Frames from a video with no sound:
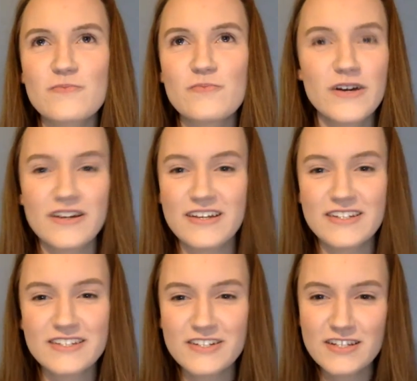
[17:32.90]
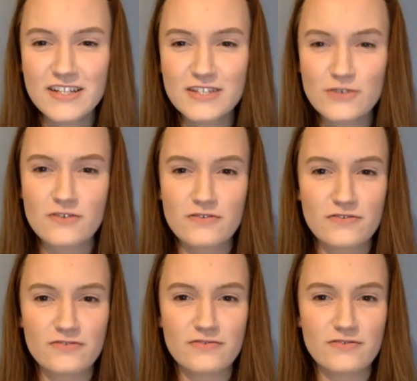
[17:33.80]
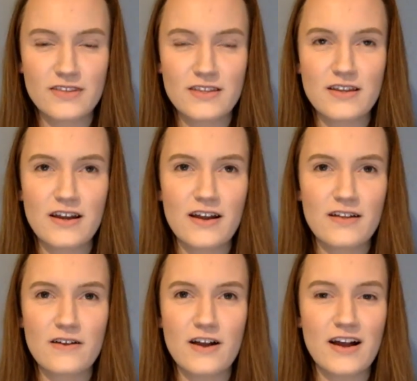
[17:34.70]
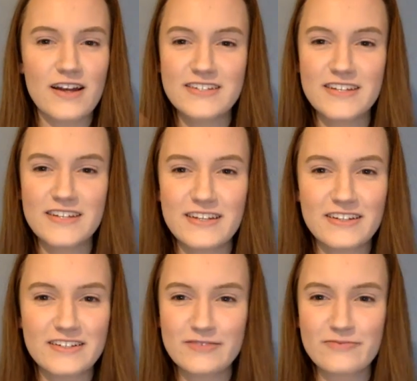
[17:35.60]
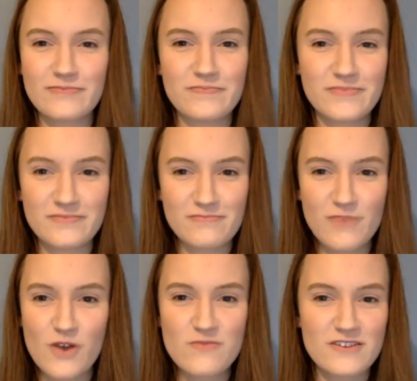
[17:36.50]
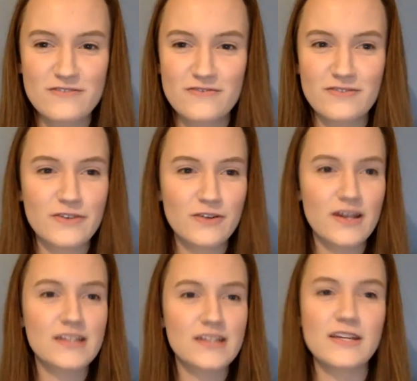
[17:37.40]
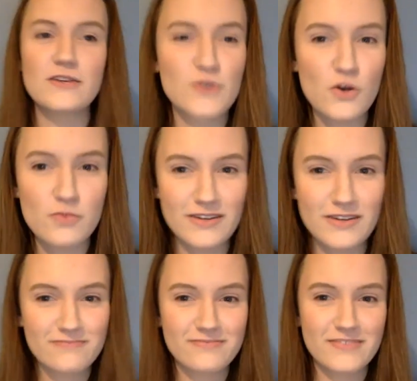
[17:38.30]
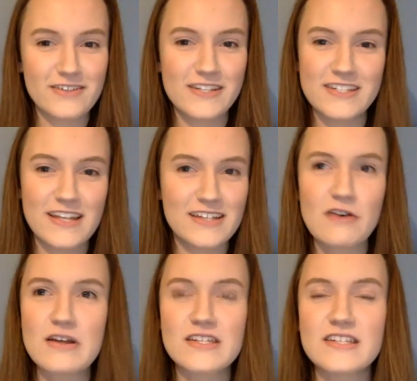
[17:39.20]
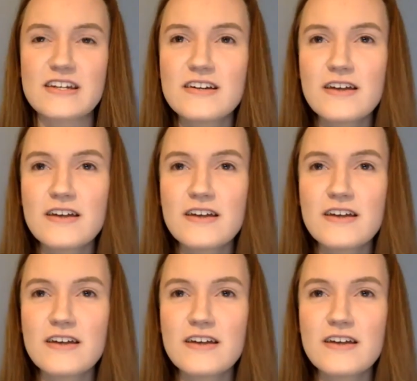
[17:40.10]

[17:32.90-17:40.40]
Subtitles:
But it's just this sort of idyllic moment of creating a utopia, or at least that's how I see it.